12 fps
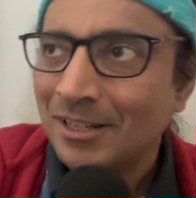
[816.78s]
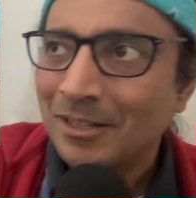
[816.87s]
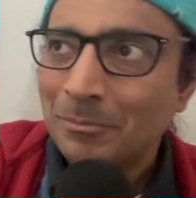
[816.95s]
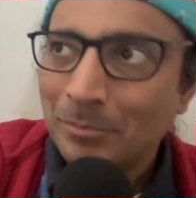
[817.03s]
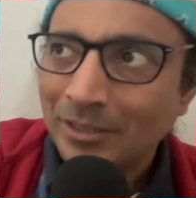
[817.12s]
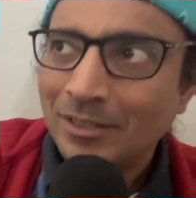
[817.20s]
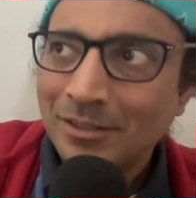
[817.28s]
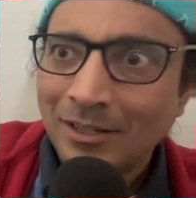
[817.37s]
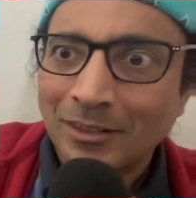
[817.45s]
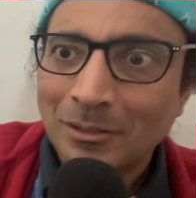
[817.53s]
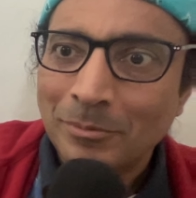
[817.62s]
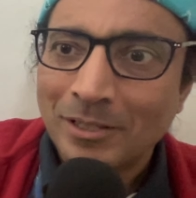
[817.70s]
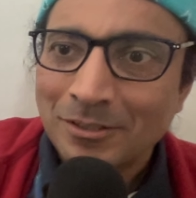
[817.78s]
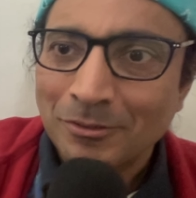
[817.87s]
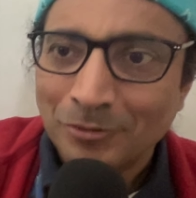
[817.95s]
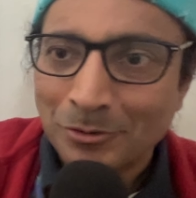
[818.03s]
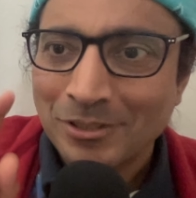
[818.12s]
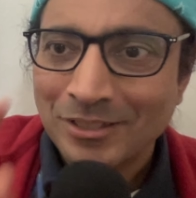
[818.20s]
Berries are the best
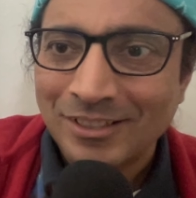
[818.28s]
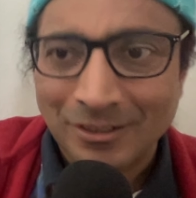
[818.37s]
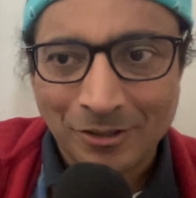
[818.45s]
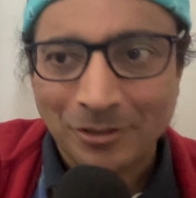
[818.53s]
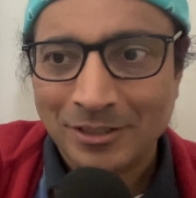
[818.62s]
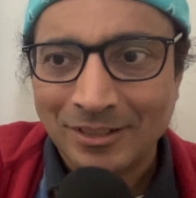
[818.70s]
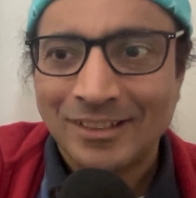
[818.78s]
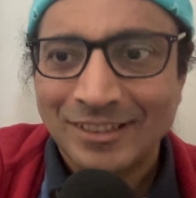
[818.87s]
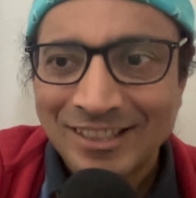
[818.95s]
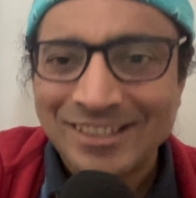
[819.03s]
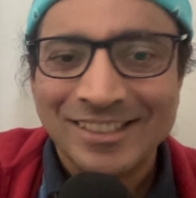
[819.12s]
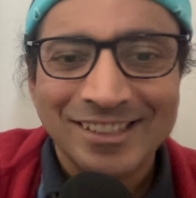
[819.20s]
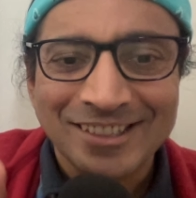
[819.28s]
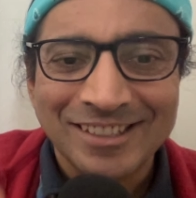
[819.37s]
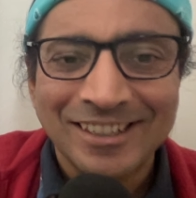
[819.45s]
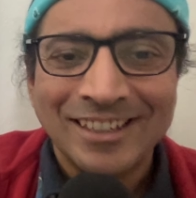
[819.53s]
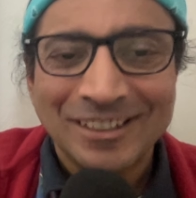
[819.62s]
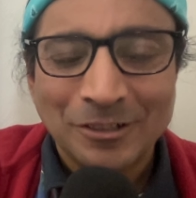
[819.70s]
fruits, Dr. Greger teaches us.
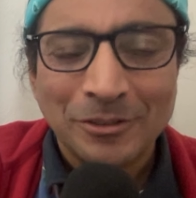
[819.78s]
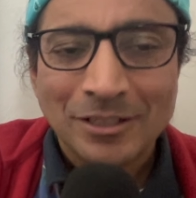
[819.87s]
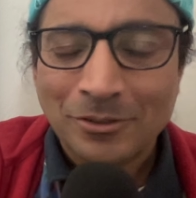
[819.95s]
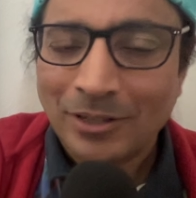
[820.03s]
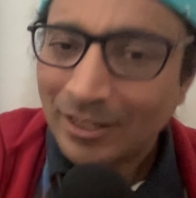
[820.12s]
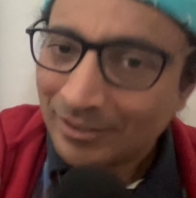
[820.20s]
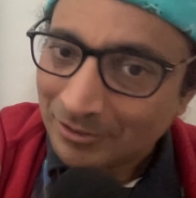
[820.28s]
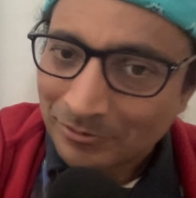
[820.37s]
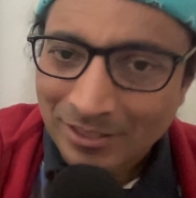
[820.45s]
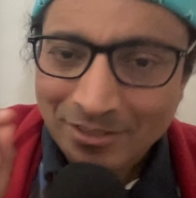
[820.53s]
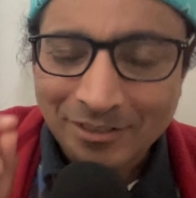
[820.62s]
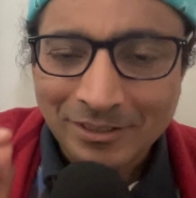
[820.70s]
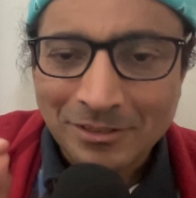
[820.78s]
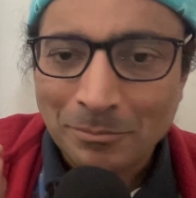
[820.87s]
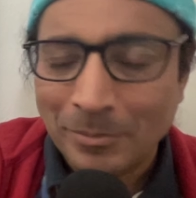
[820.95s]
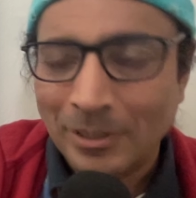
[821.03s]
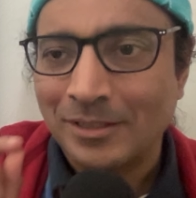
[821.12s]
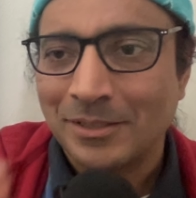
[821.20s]
Okay, so I invested in
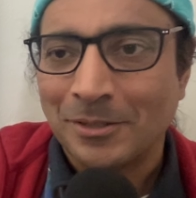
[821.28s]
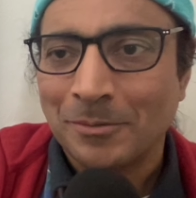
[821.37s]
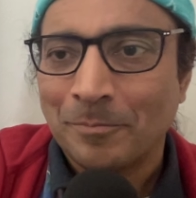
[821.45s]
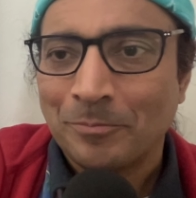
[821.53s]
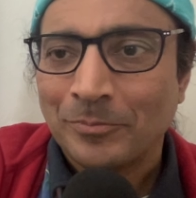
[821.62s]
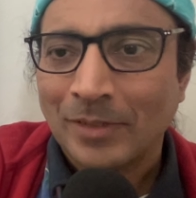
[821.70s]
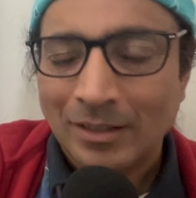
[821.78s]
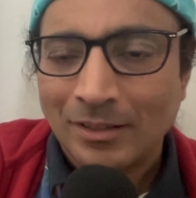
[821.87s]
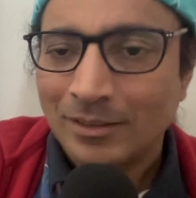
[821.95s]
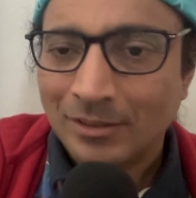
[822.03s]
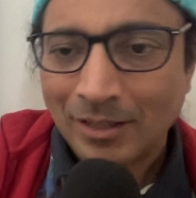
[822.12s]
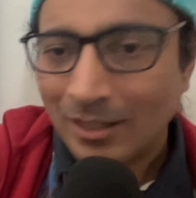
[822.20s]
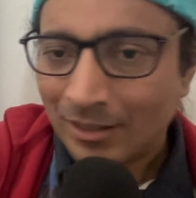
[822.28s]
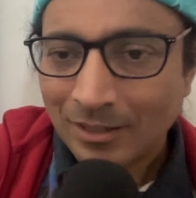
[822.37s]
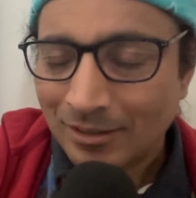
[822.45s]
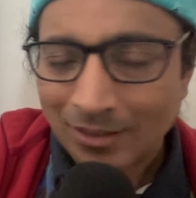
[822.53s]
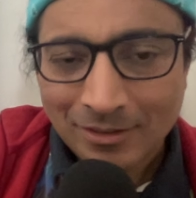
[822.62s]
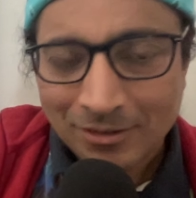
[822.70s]
berries.
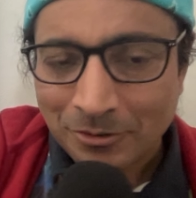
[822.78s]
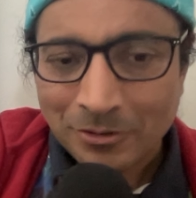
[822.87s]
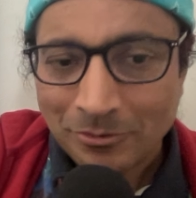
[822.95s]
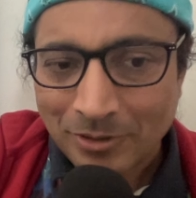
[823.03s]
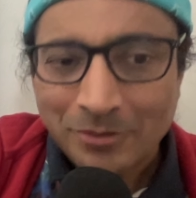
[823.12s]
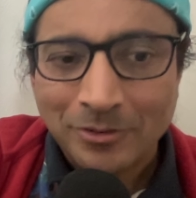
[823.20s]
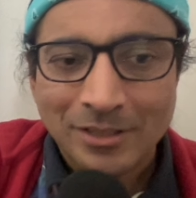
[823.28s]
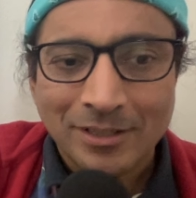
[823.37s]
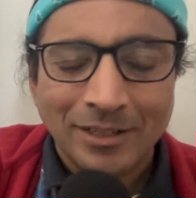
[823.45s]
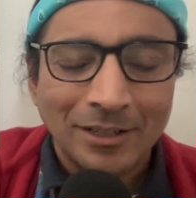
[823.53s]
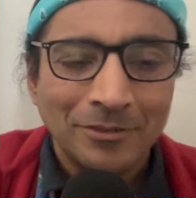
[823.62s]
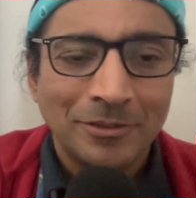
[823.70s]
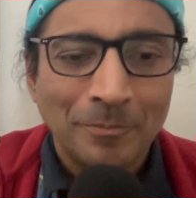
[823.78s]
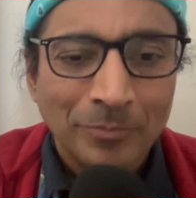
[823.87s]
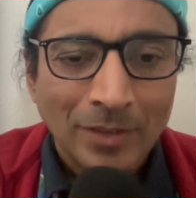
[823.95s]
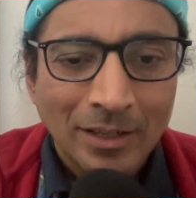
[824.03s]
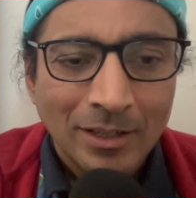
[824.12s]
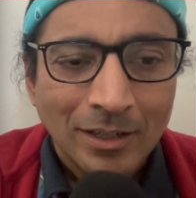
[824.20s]
I'll show you which ones I have.
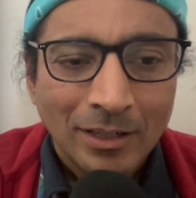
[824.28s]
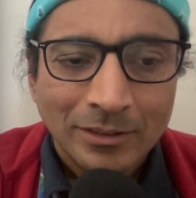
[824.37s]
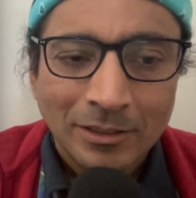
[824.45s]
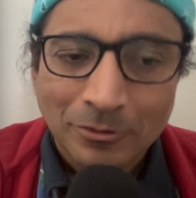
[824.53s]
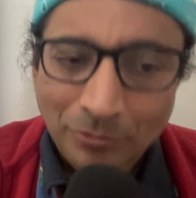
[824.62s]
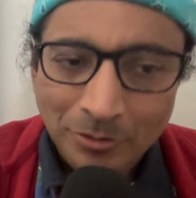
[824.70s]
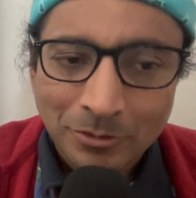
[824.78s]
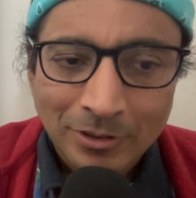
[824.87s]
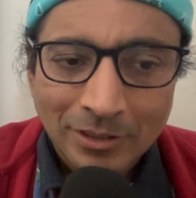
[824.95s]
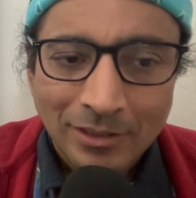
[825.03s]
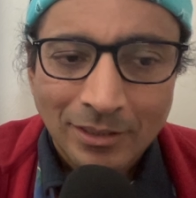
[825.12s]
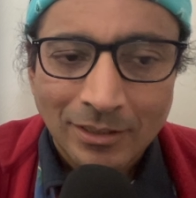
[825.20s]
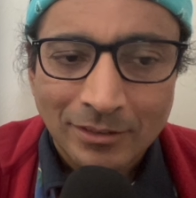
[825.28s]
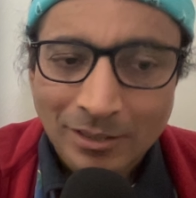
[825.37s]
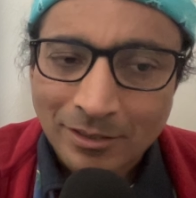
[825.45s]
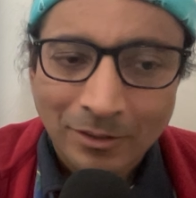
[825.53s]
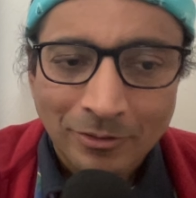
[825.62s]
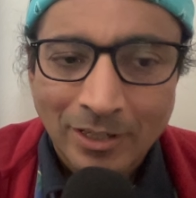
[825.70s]
And then fruit,
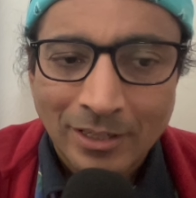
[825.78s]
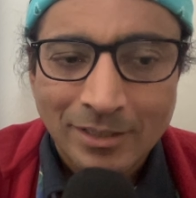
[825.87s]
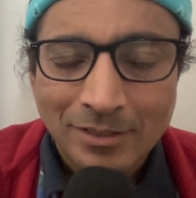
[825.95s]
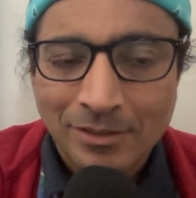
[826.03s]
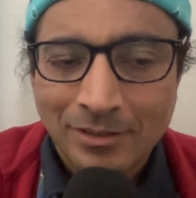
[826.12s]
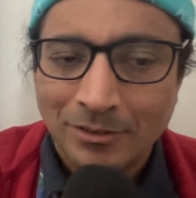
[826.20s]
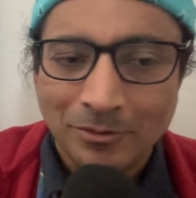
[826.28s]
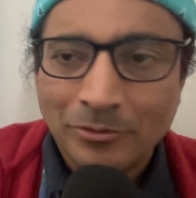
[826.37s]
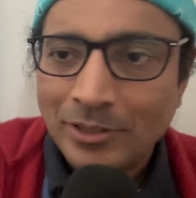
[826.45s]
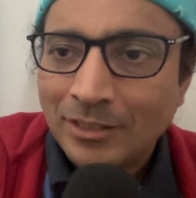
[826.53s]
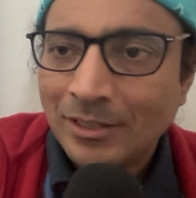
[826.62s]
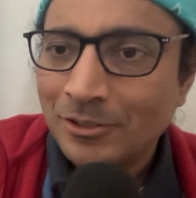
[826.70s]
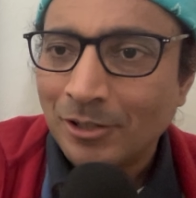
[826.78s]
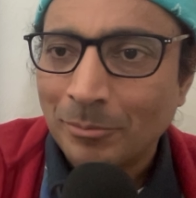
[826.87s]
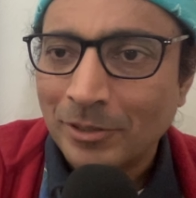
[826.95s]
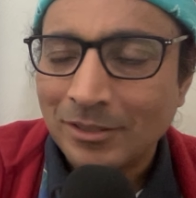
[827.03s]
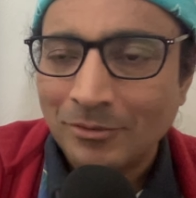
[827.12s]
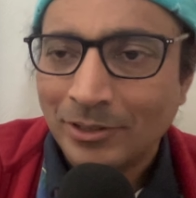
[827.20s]
this requires weekly
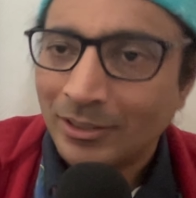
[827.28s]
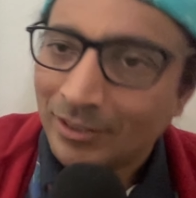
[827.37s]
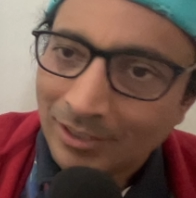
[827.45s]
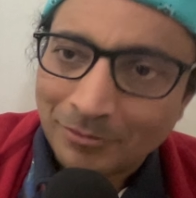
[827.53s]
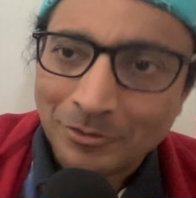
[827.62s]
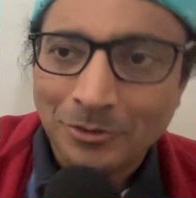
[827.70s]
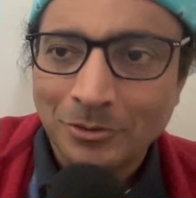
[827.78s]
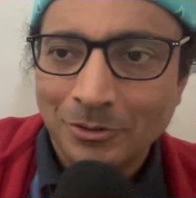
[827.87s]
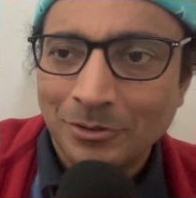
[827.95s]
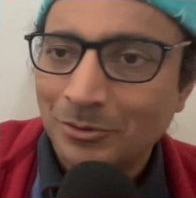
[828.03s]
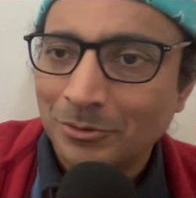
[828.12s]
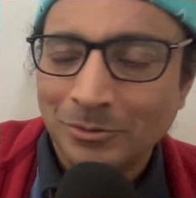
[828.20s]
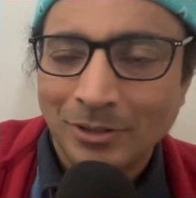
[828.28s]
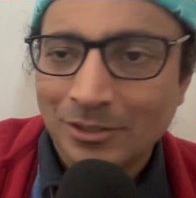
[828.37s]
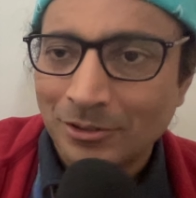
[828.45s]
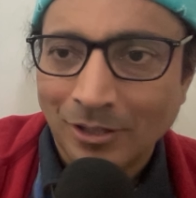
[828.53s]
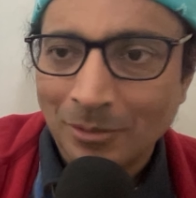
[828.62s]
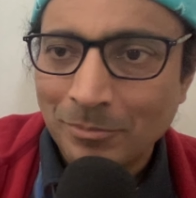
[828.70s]
shopping. We really have to go to a
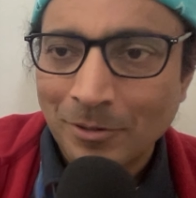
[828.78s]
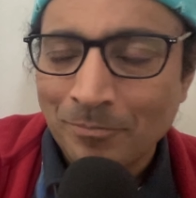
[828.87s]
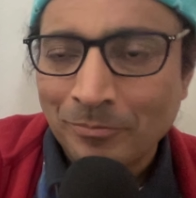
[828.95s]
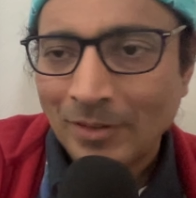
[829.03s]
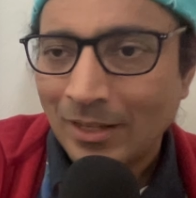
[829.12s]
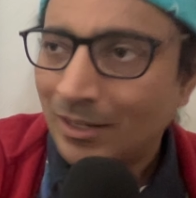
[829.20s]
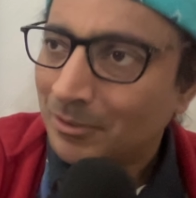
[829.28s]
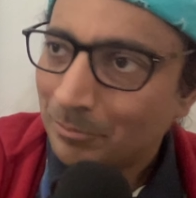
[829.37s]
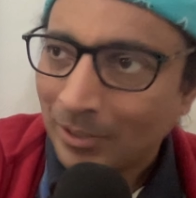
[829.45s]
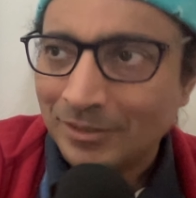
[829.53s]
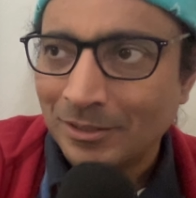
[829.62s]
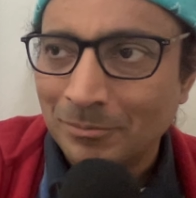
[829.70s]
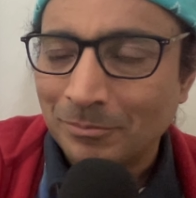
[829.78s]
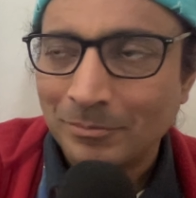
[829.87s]
shop and buy them.